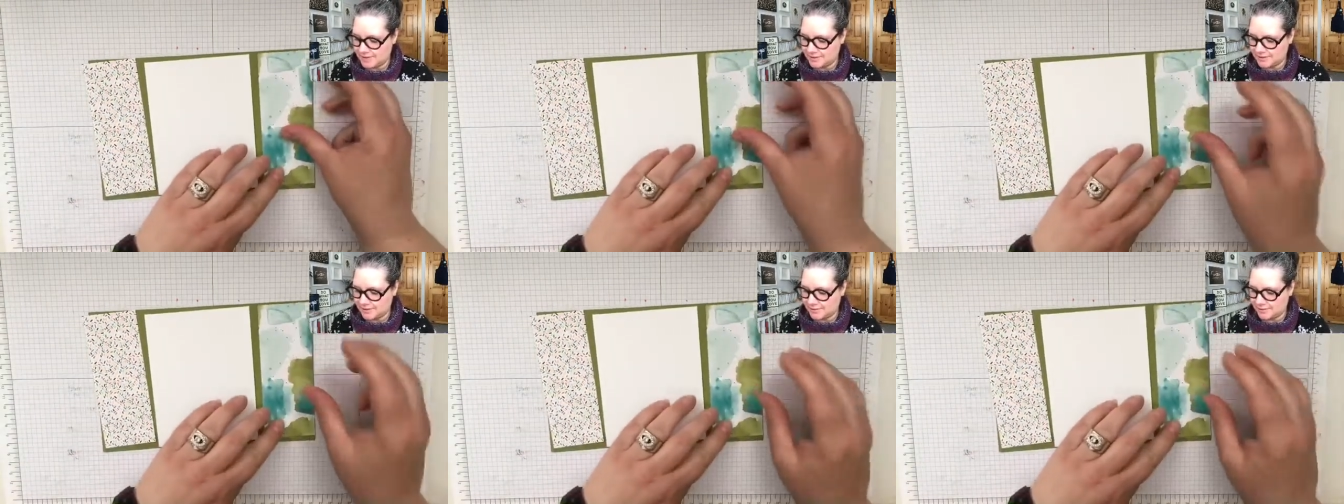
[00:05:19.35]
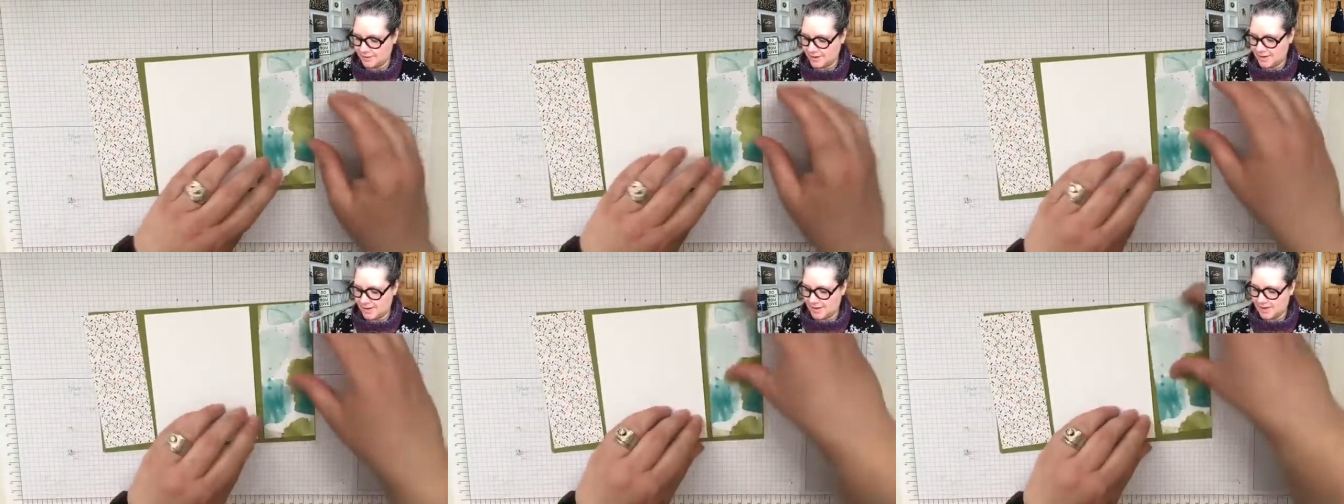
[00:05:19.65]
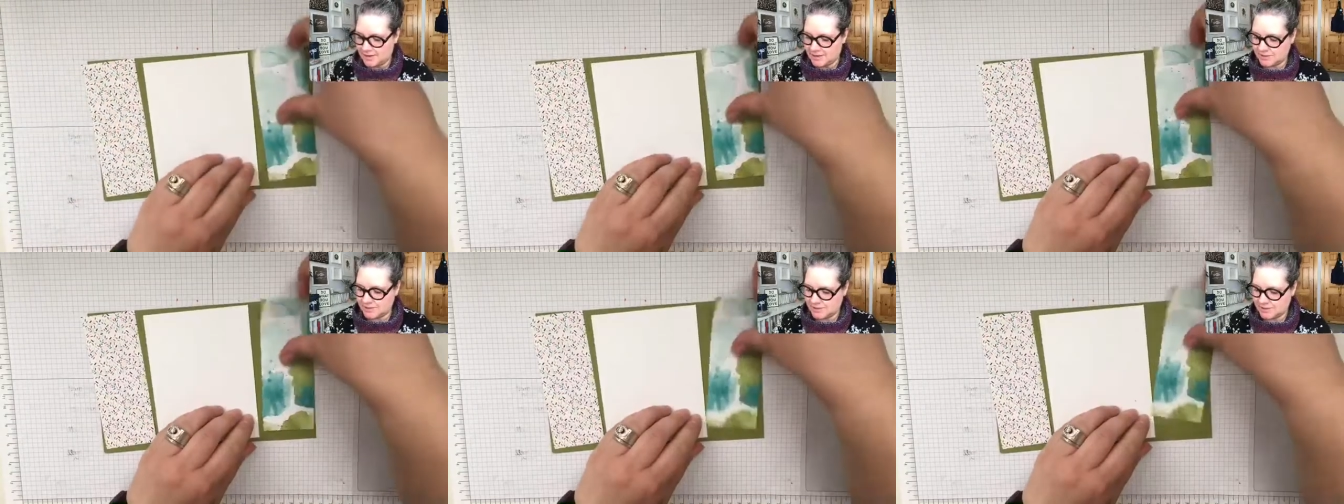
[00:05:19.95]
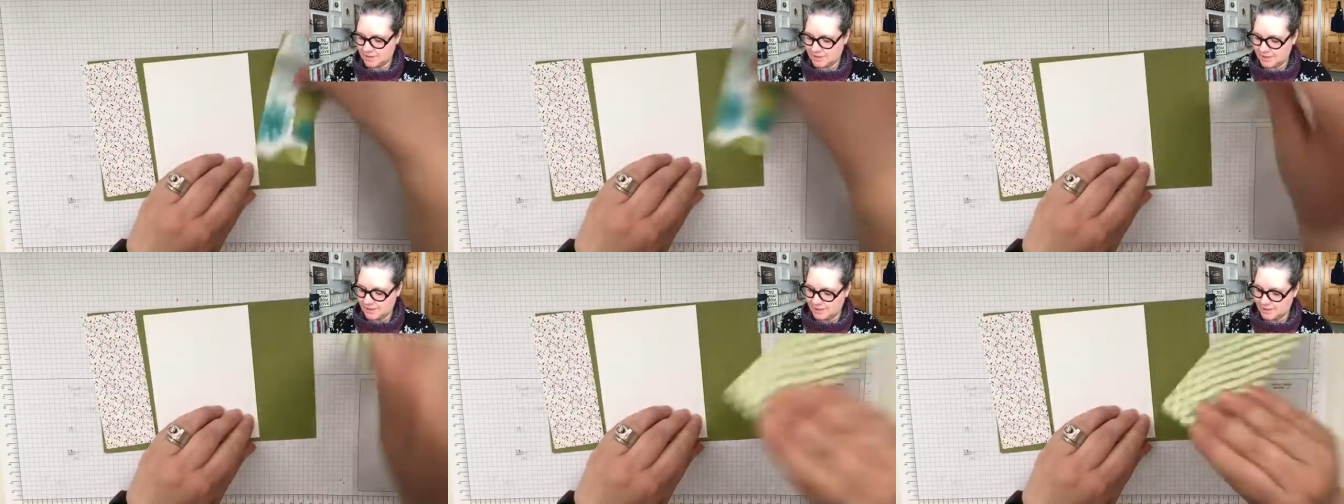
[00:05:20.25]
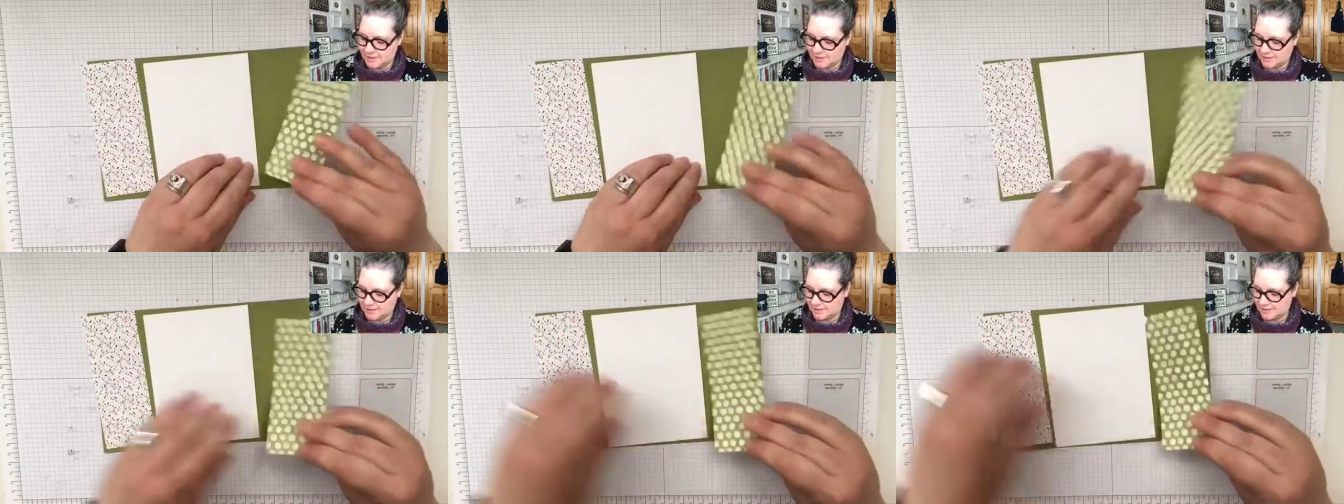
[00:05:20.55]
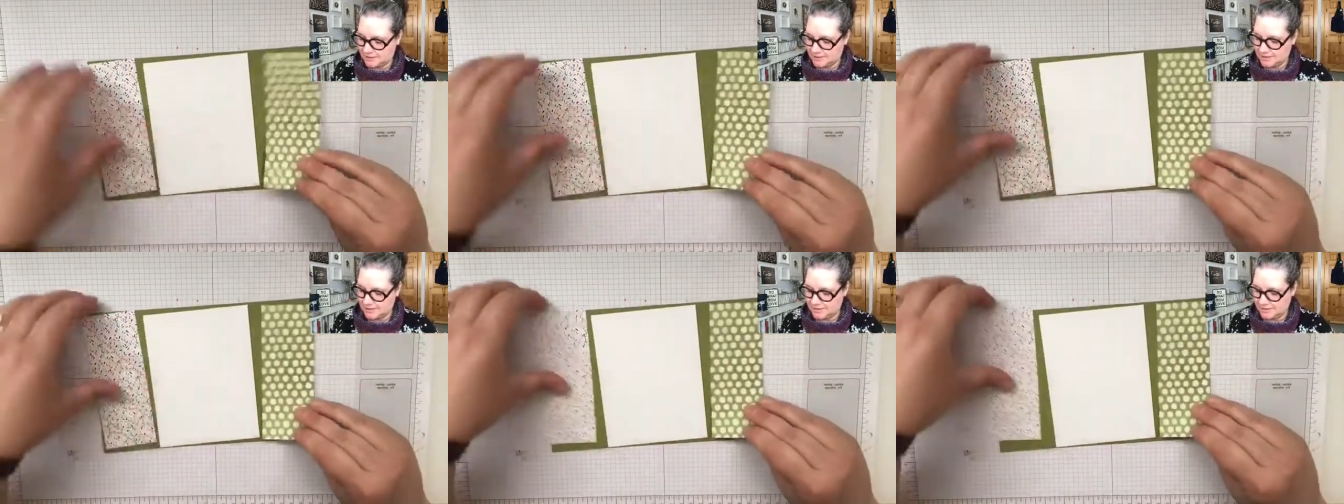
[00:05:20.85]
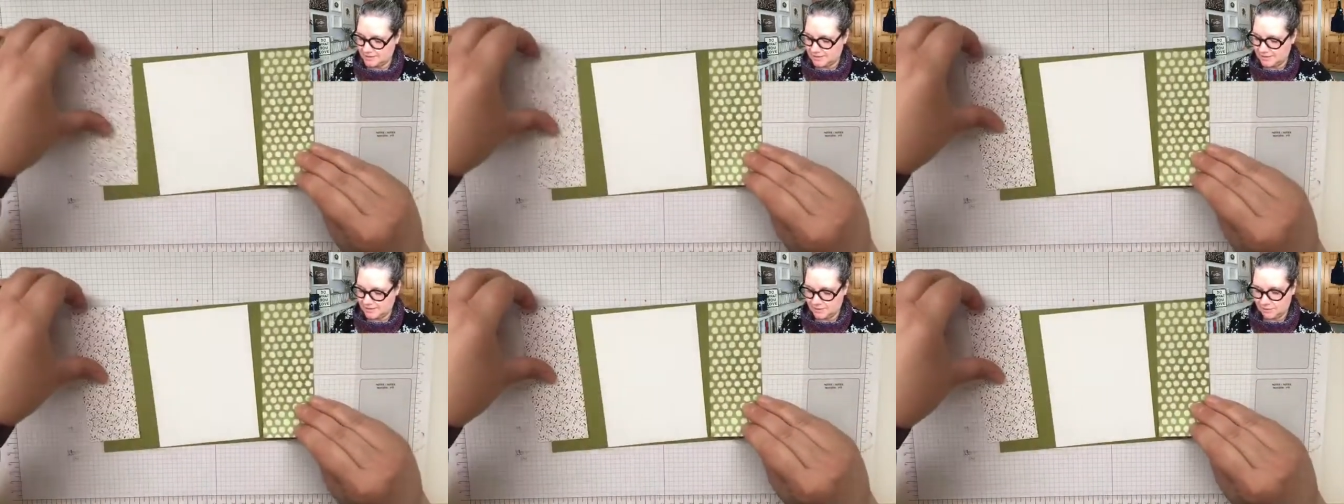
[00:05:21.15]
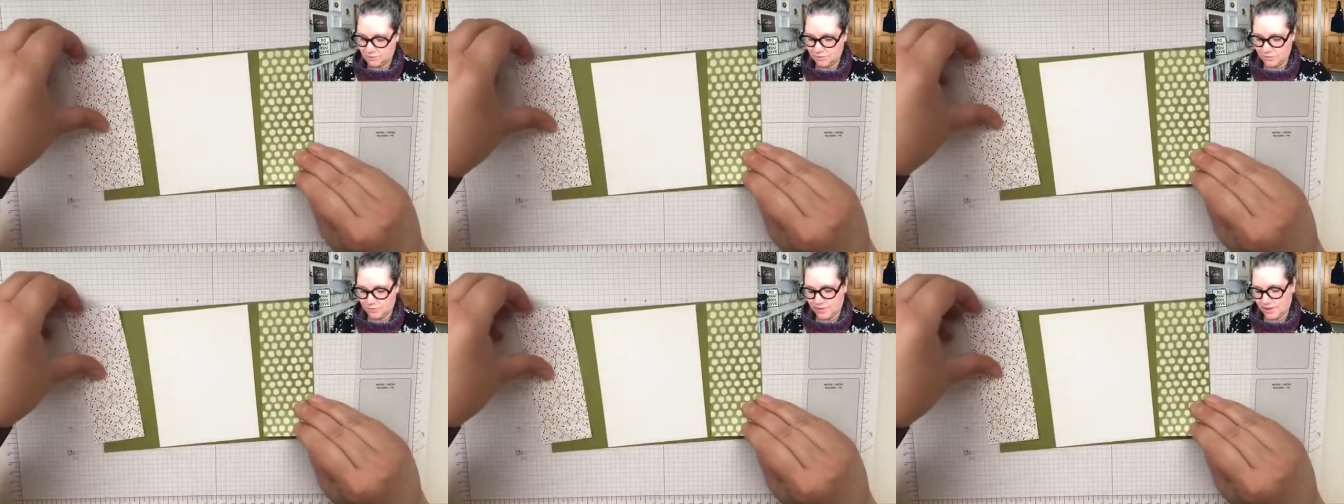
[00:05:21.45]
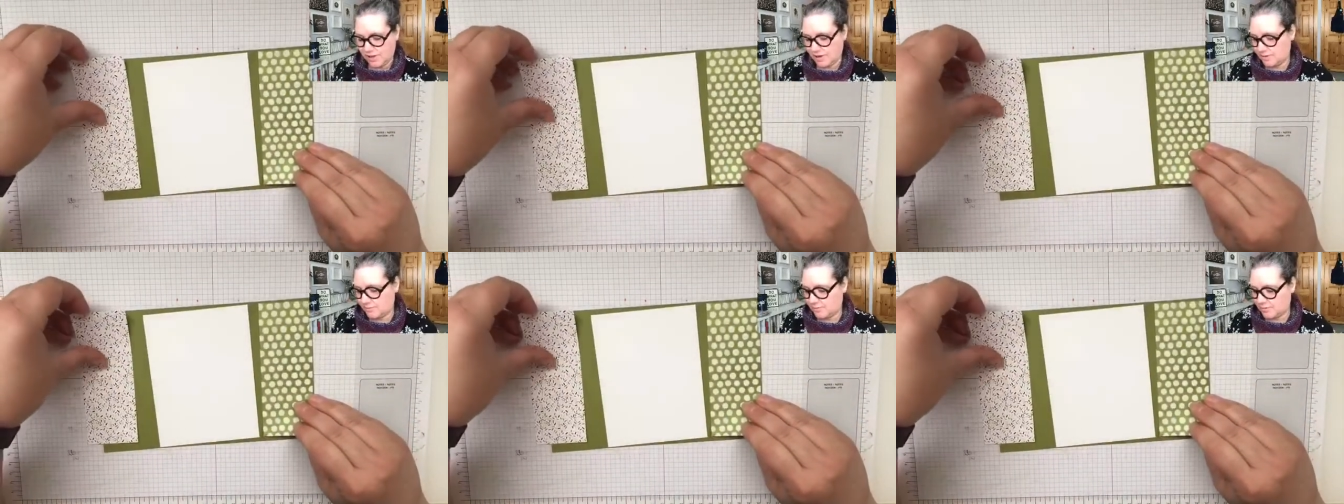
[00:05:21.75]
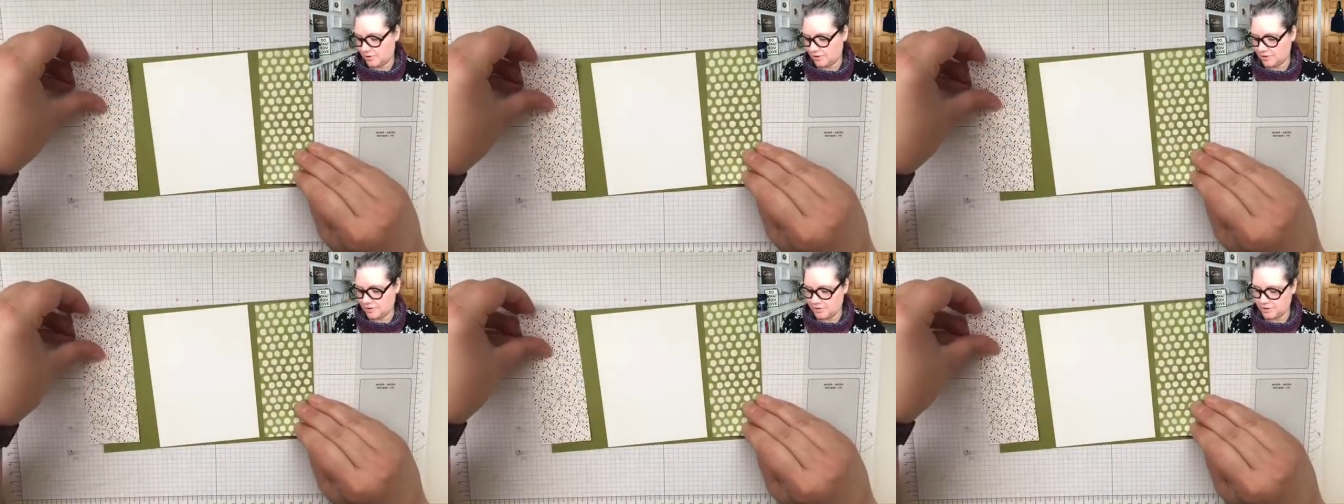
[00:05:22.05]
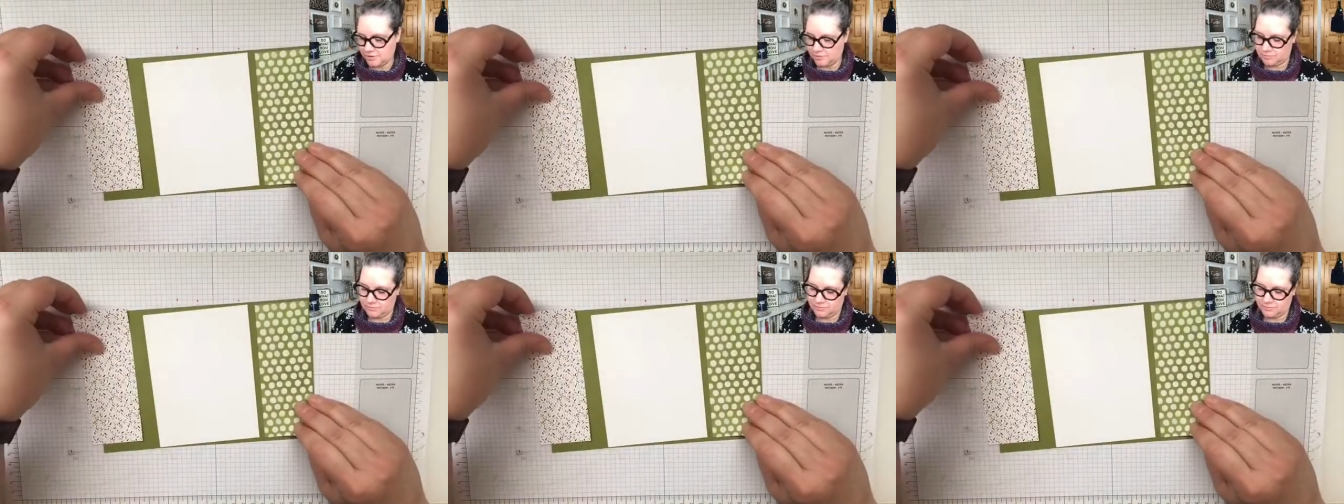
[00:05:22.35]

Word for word: so I actually, ooh, that could work too.